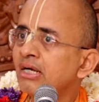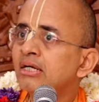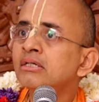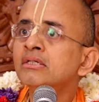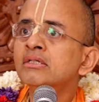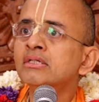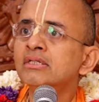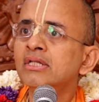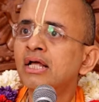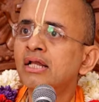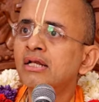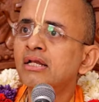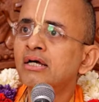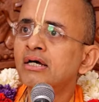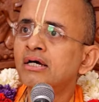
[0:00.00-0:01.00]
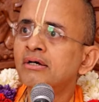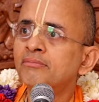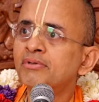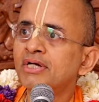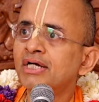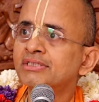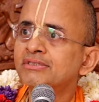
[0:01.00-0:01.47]
Uh, then uh,
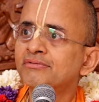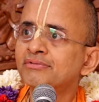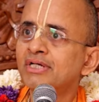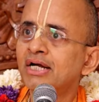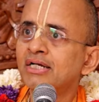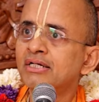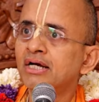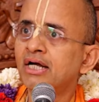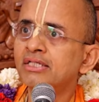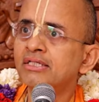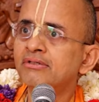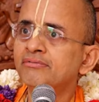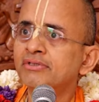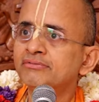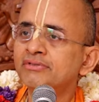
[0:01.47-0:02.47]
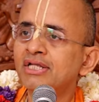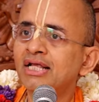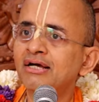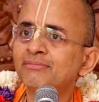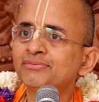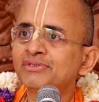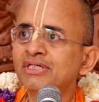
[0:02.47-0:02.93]
because of that, Gandhi was
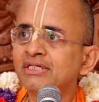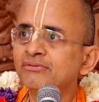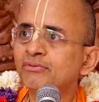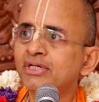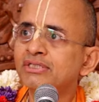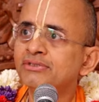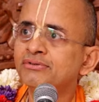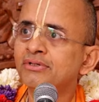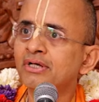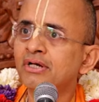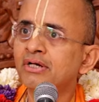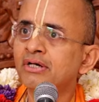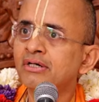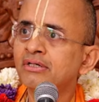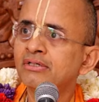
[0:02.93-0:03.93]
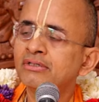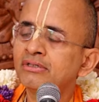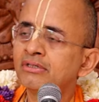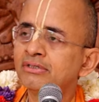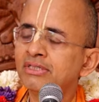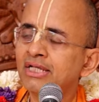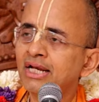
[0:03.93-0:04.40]
very upset. Why you are
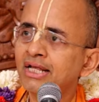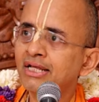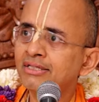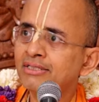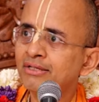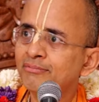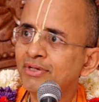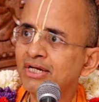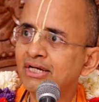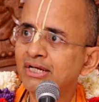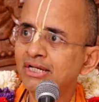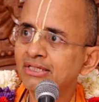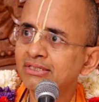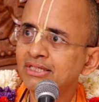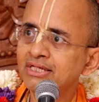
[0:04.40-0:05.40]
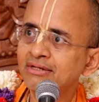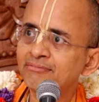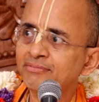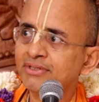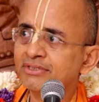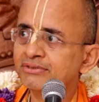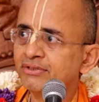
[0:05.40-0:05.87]
denying them entry in the
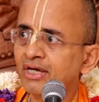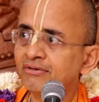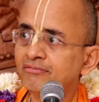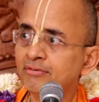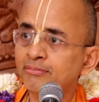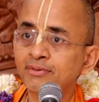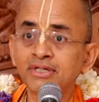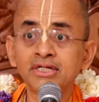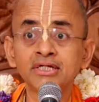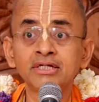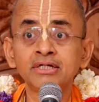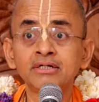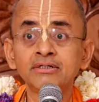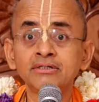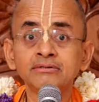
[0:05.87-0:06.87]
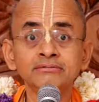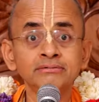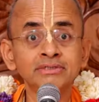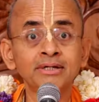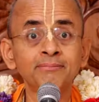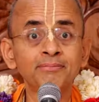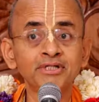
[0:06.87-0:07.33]
temple? So I will build uh,
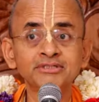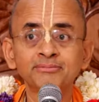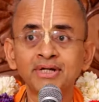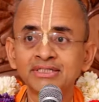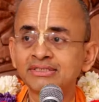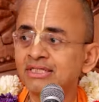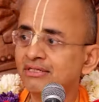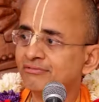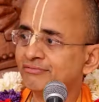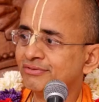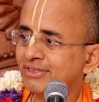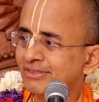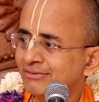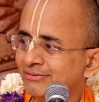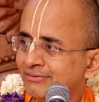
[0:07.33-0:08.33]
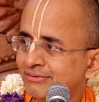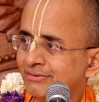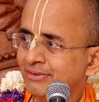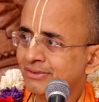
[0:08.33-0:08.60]
temples myself. Huh?